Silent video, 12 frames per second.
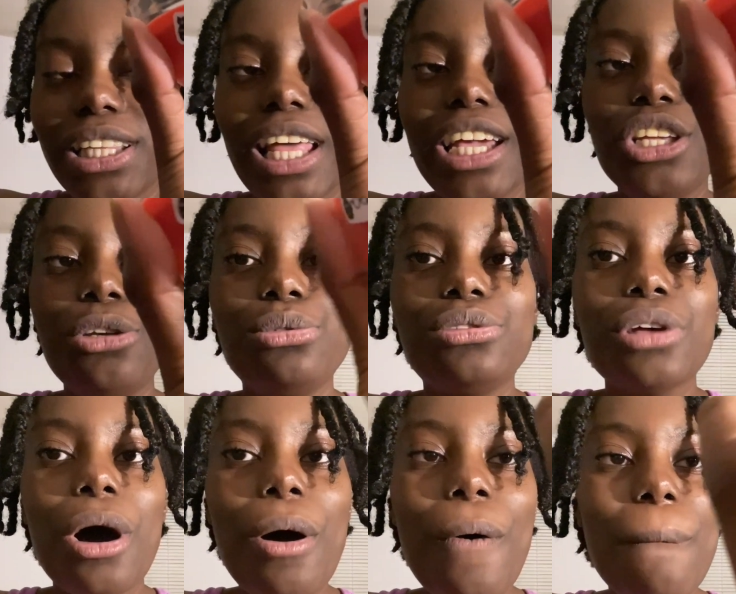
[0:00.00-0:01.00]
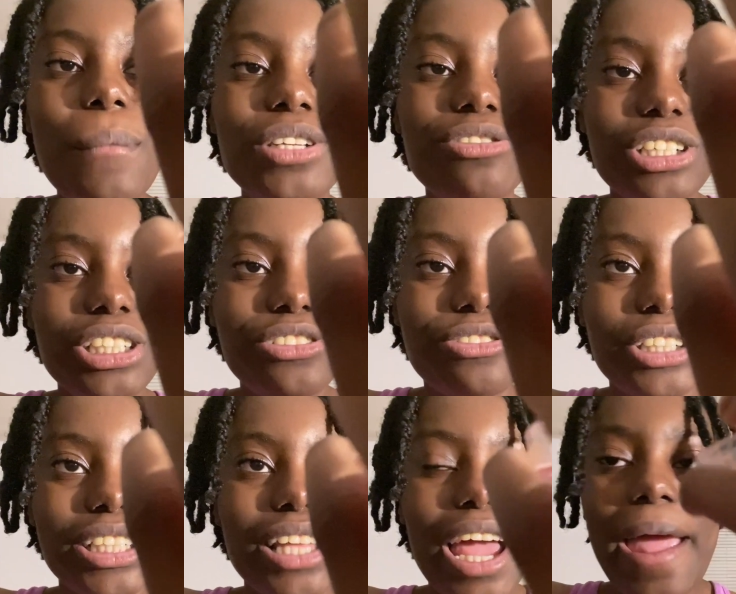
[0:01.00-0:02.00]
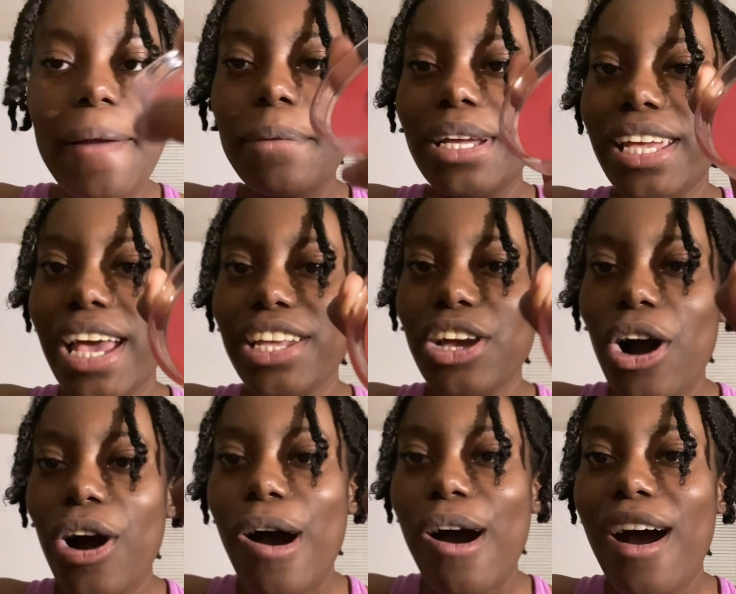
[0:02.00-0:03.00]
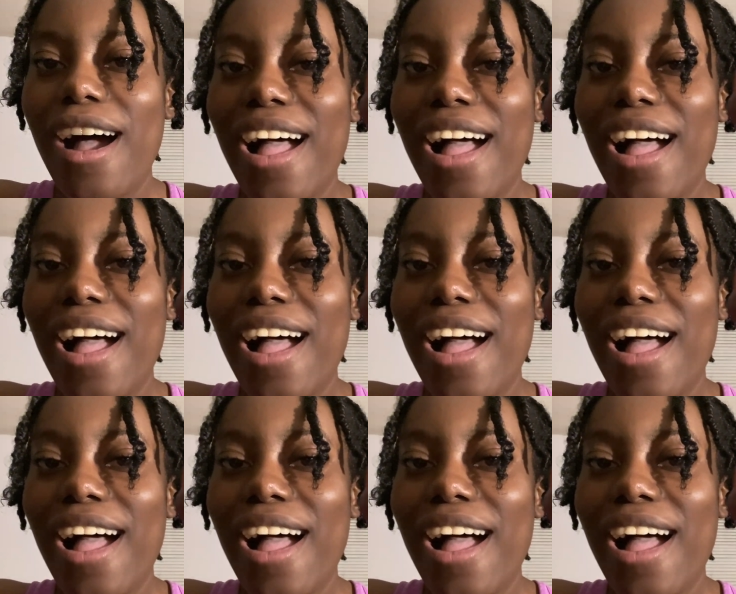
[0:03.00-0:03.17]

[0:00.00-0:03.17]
Thank you so much for this free thing. But yeah, y'all,